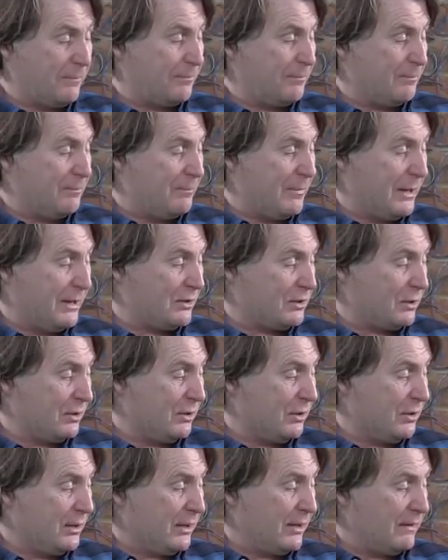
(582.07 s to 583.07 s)

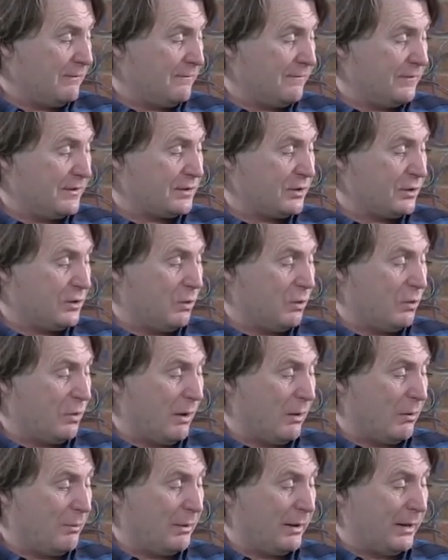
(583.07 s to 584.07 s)
mental and physical
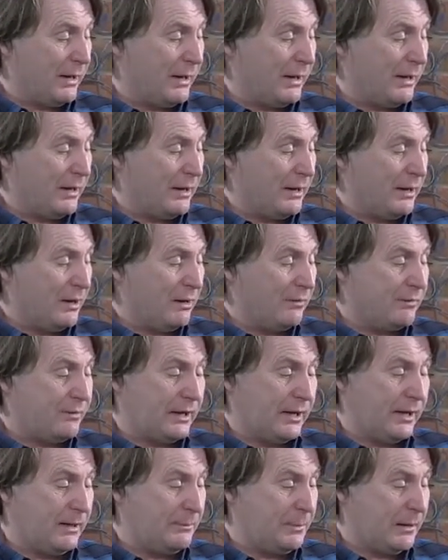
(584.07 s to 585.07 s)
well-being of
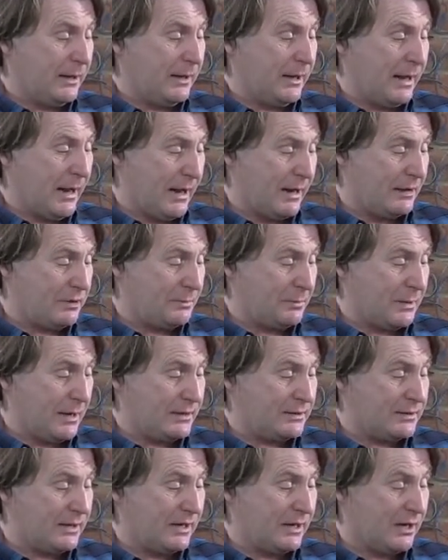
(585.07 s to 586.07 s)
keeping
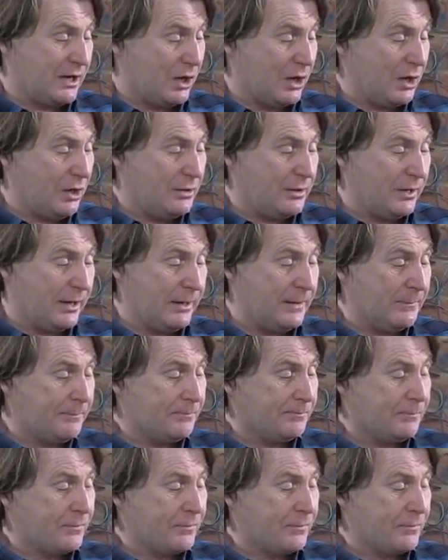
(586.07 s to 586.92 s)
houseplants, including